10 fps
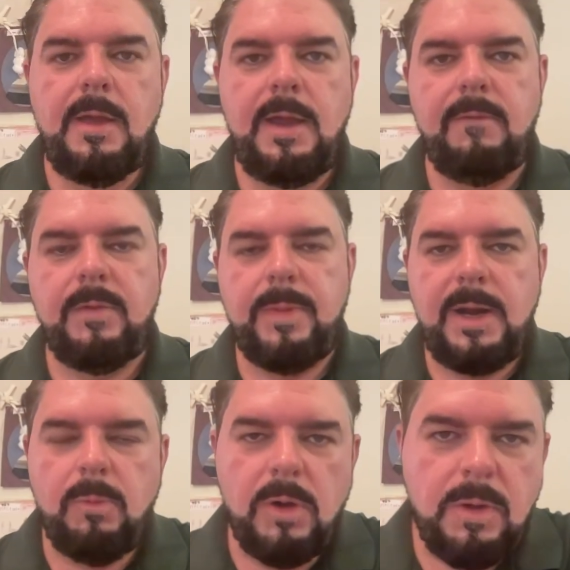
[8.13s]
Hey
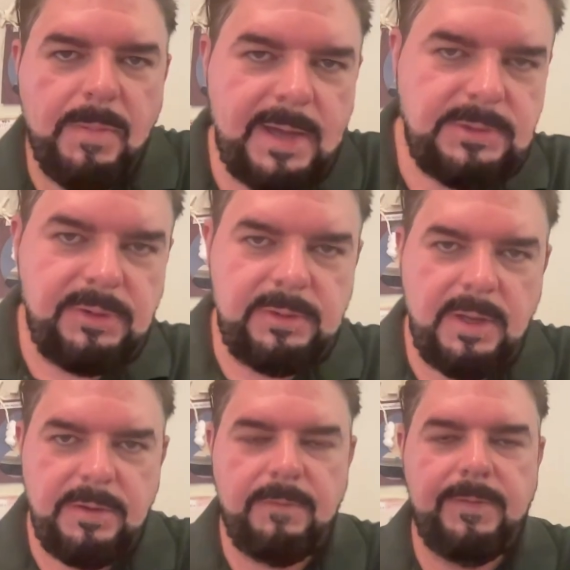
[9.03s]
everybody, welcome back to
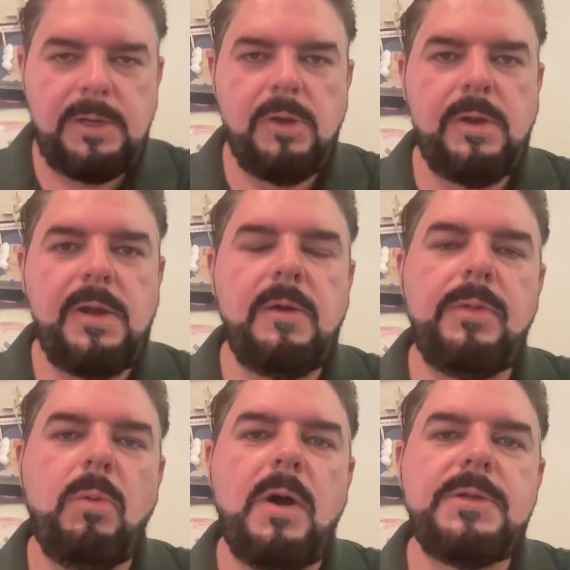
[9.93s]
another video here
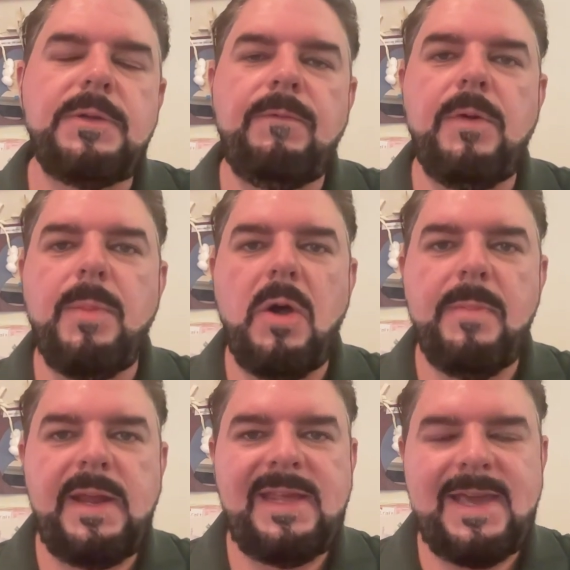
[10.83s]
on the Washington Football
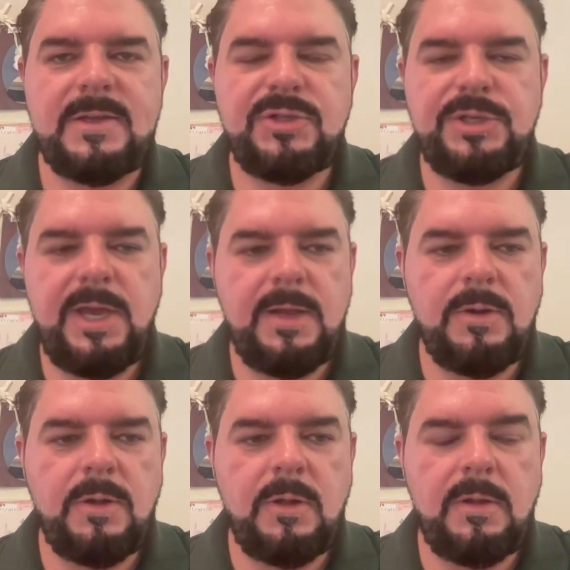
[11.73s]
Maniacs
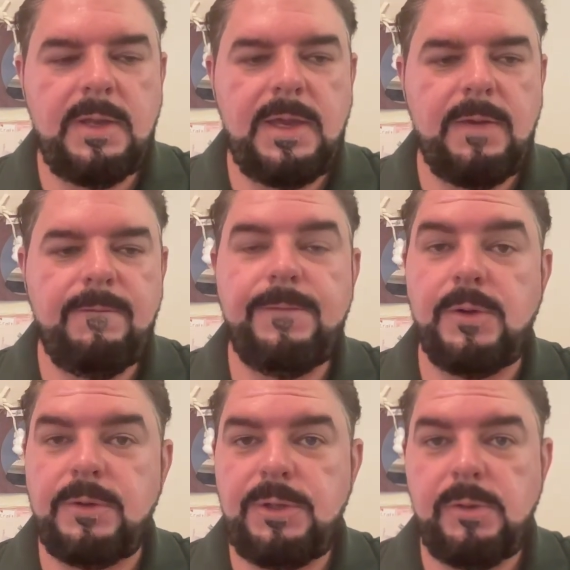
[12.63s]
channel. If
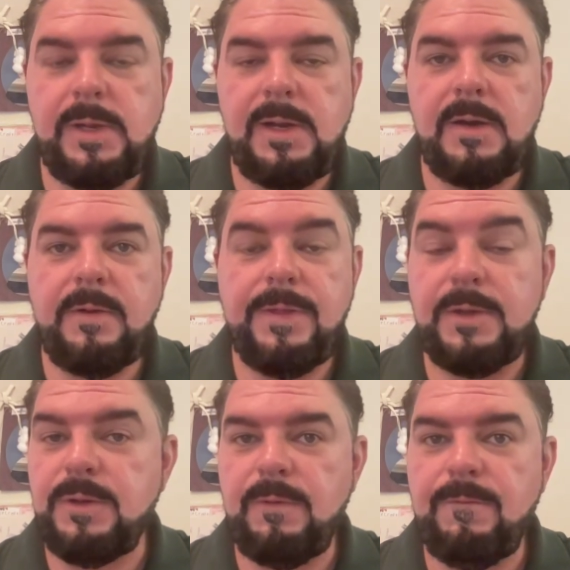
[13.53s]
you're new here,
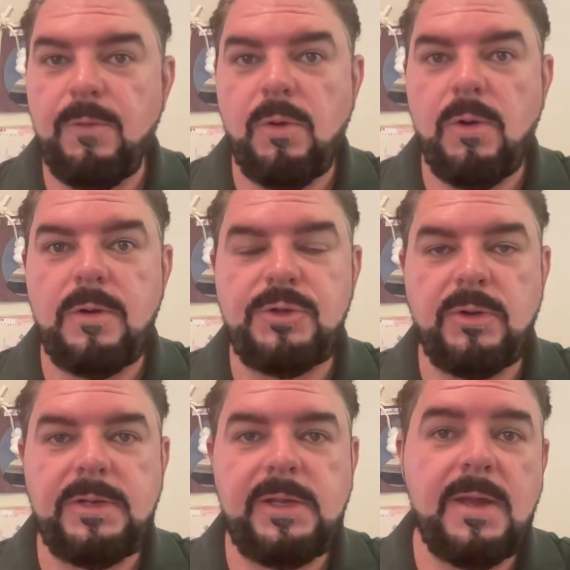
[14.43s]
thank you for
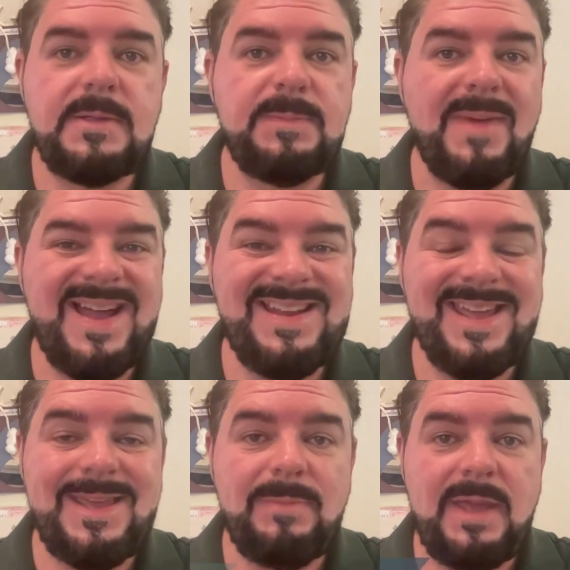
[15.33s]
joining us. My
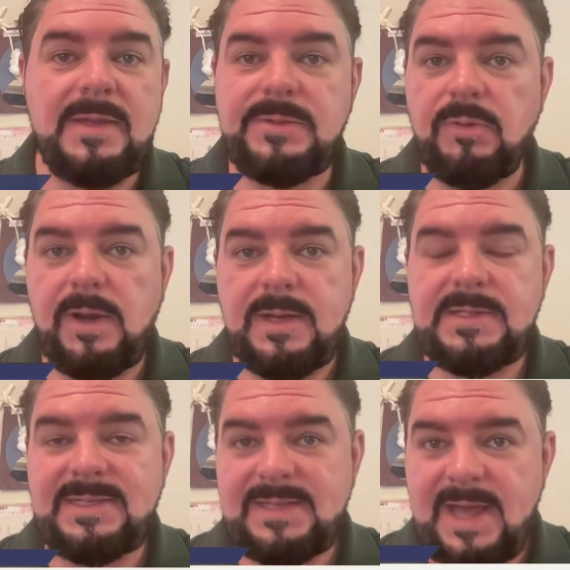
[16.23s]
name is Greg
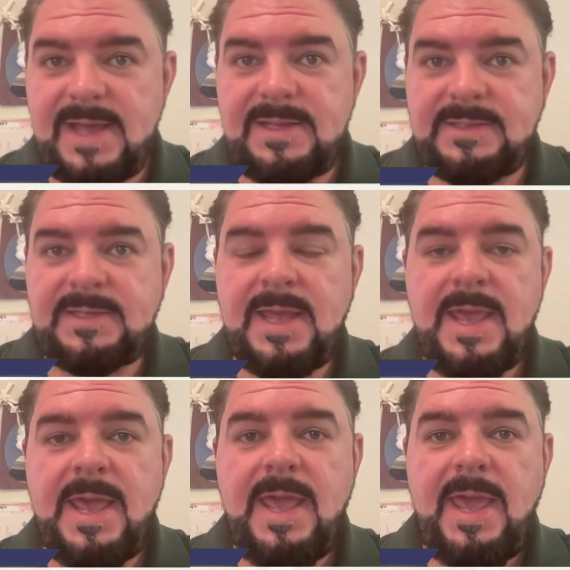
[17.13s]
Sykes,
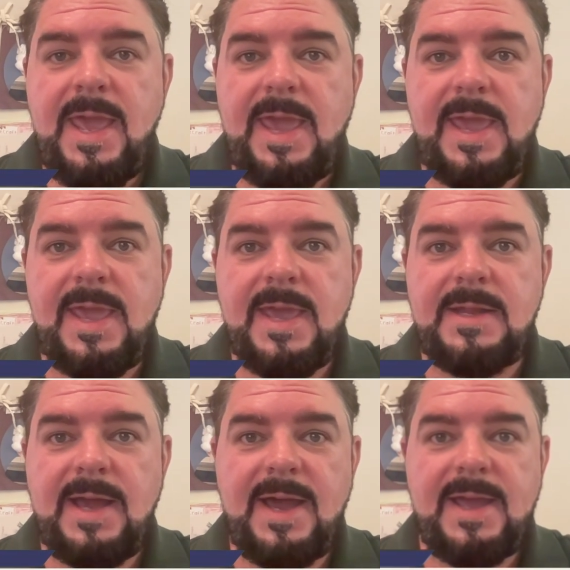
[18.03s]

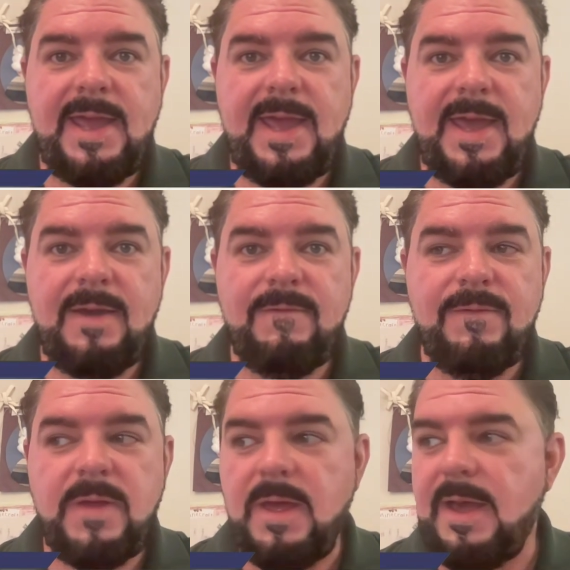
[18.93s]
and I
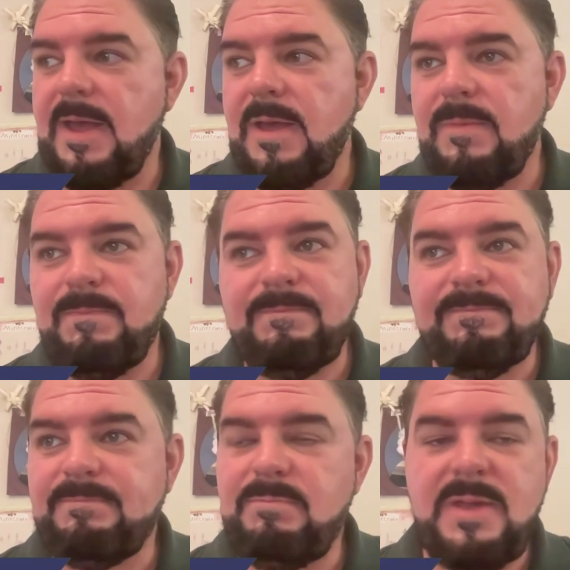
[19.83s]
have uh,
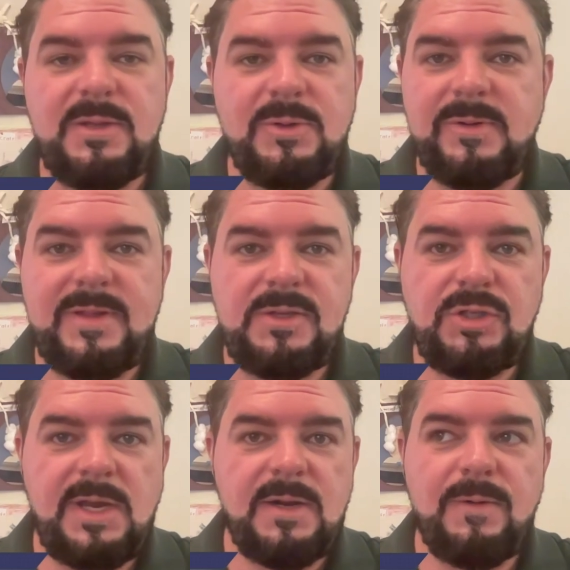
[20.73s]
been doing this
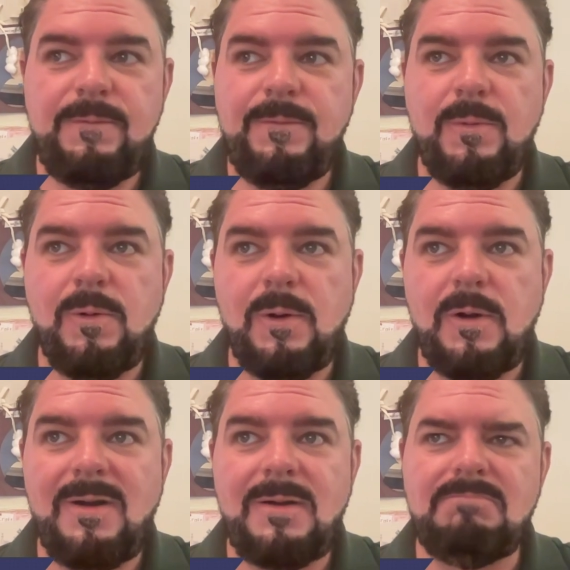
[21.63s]
channel
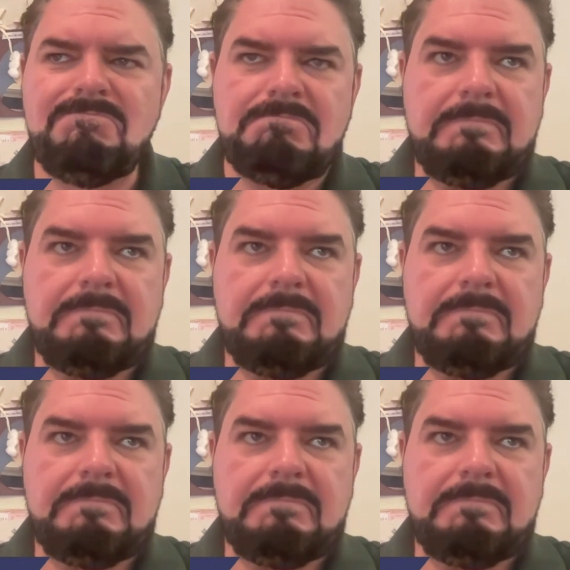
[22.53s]
for,